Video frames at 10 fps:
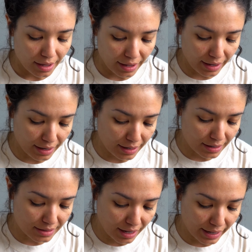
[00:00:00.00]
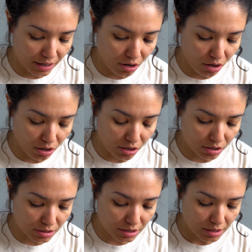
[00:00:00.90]
And I
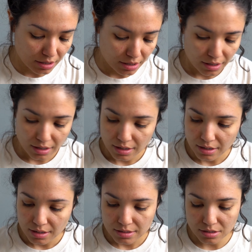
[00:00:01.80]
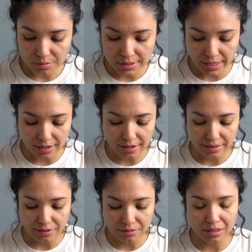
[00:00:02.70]
called Soapterra and
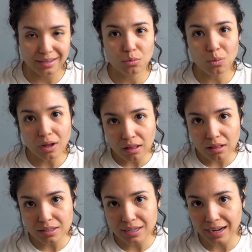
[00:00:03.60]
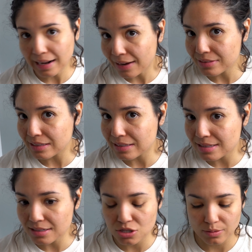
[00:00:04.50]
they were like, "Well, you kind of have to ease
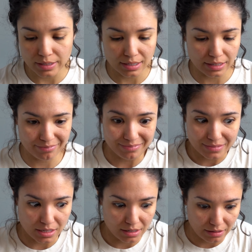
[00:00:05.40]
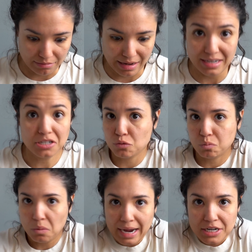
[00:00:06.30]
into it." And I said, "I just
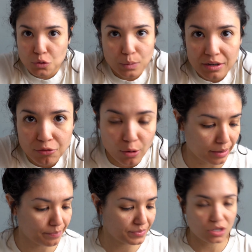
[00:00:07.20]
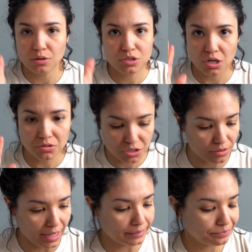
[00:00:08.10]
I just went for it." So don't do
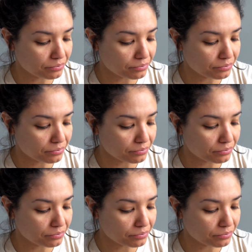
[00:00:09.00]
that.